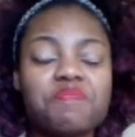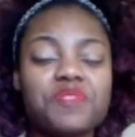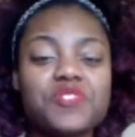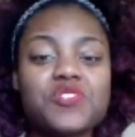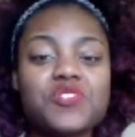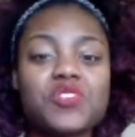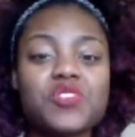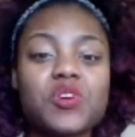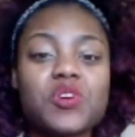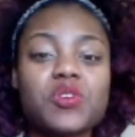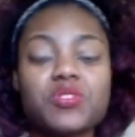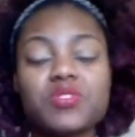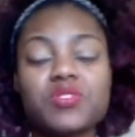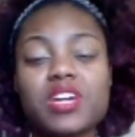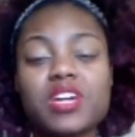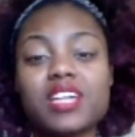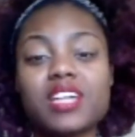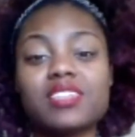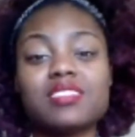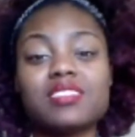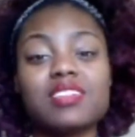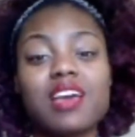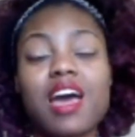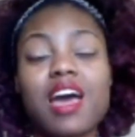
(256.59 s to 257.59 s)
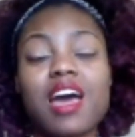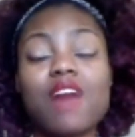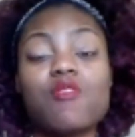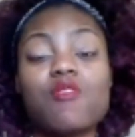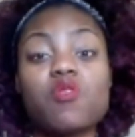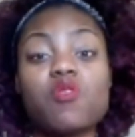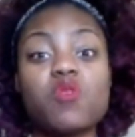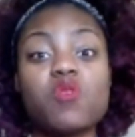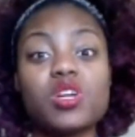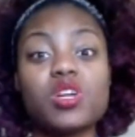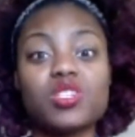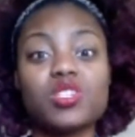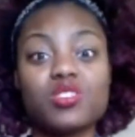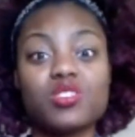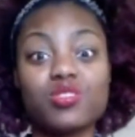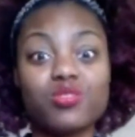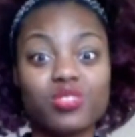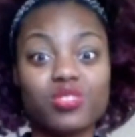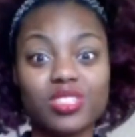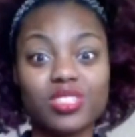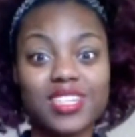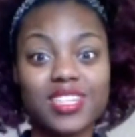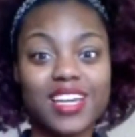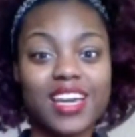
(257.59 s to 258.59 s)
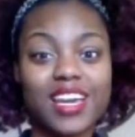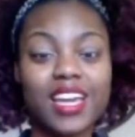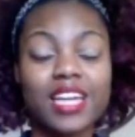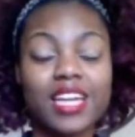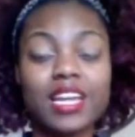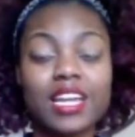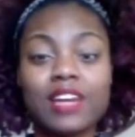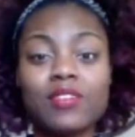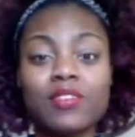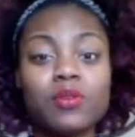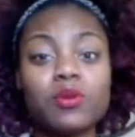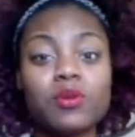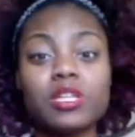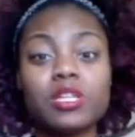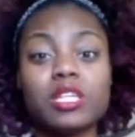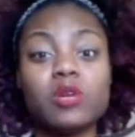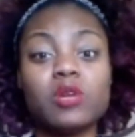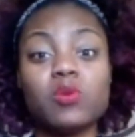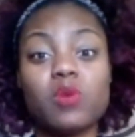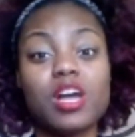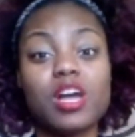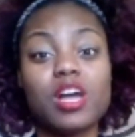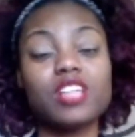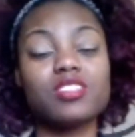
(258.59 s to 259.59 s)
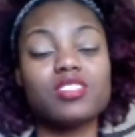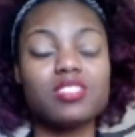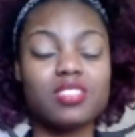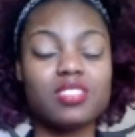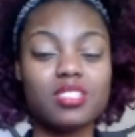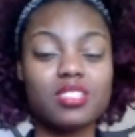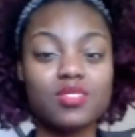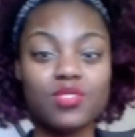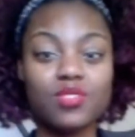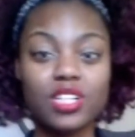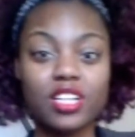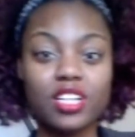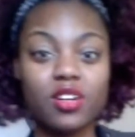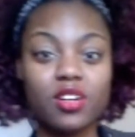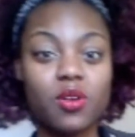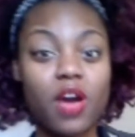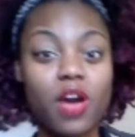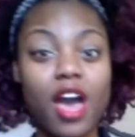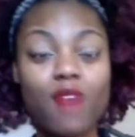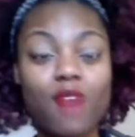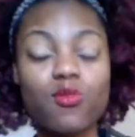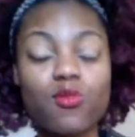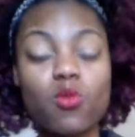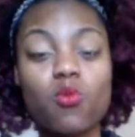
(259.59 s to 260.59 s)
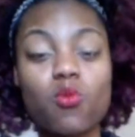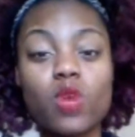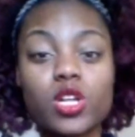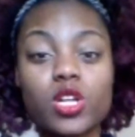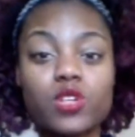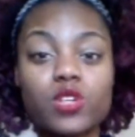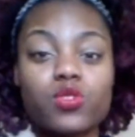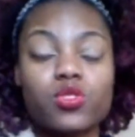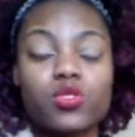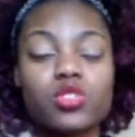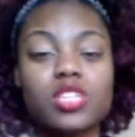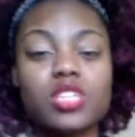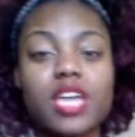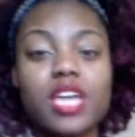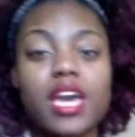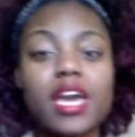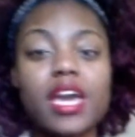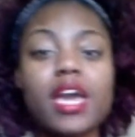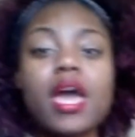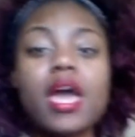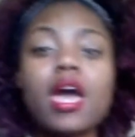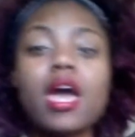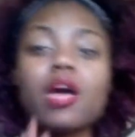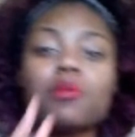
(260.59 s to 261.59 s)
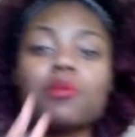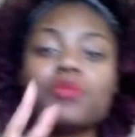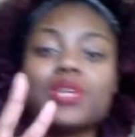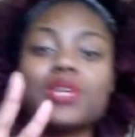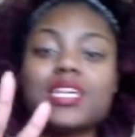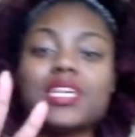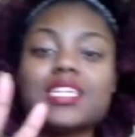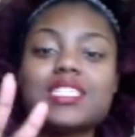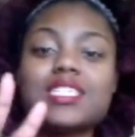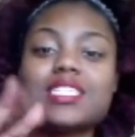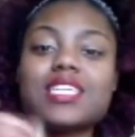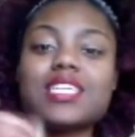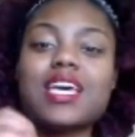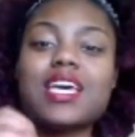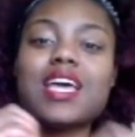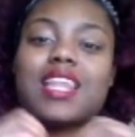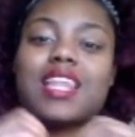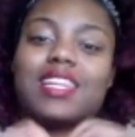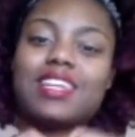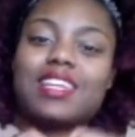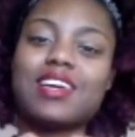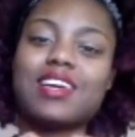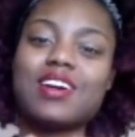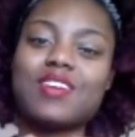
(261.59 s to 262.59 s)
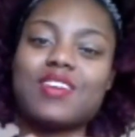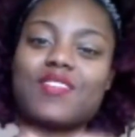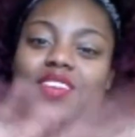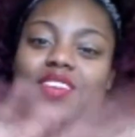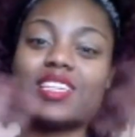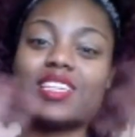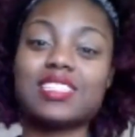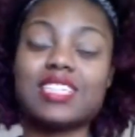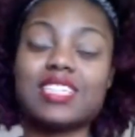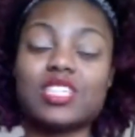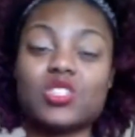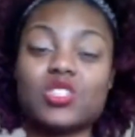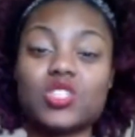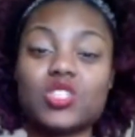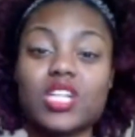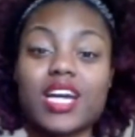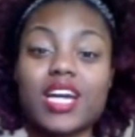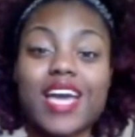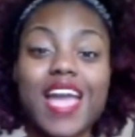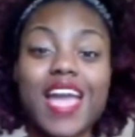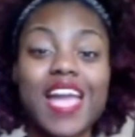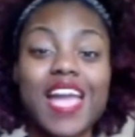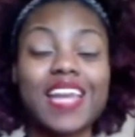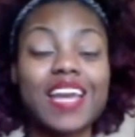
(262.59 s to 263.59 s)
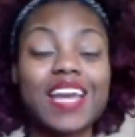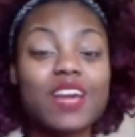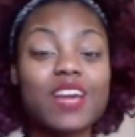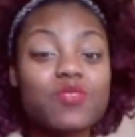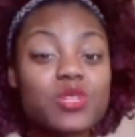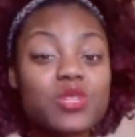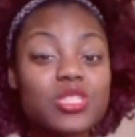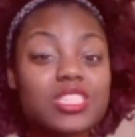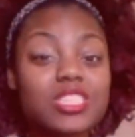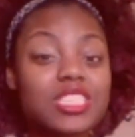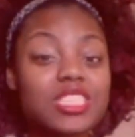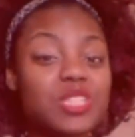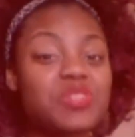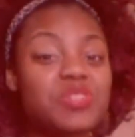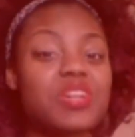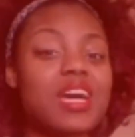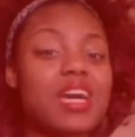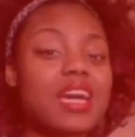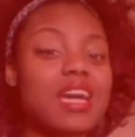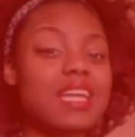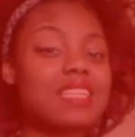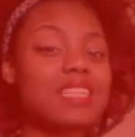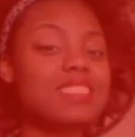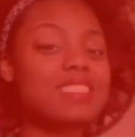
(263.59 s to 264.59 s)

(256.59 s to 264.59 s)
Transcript: So you guys have a wonderful day, and everyone who watches this video, have a wonderful day. Peace, love, etc., and I will see you